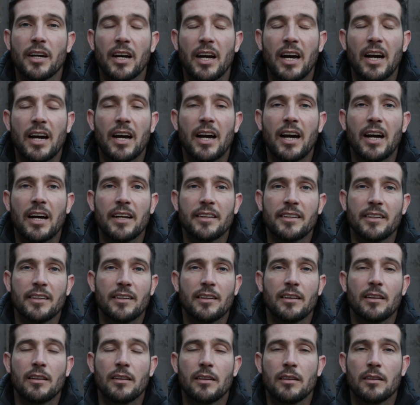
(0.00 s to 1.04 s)
I
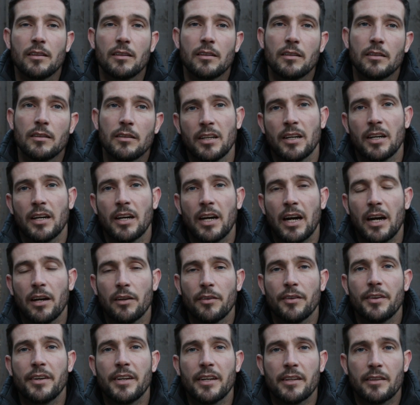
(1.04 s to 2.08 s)

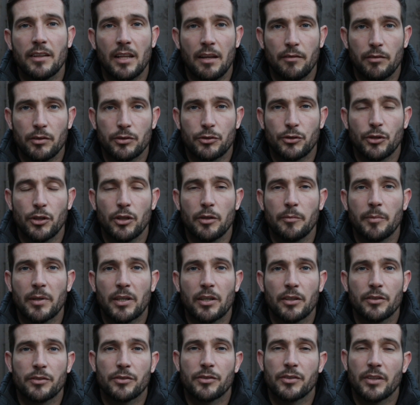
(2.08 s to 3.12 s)
only did level 2
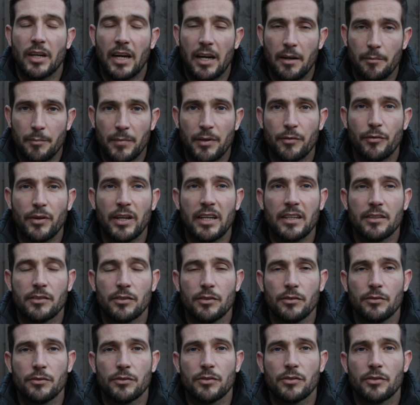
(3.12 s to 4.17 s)
because I had my
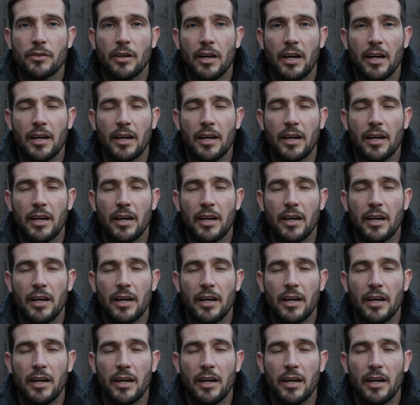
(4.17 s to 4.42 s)
reasons.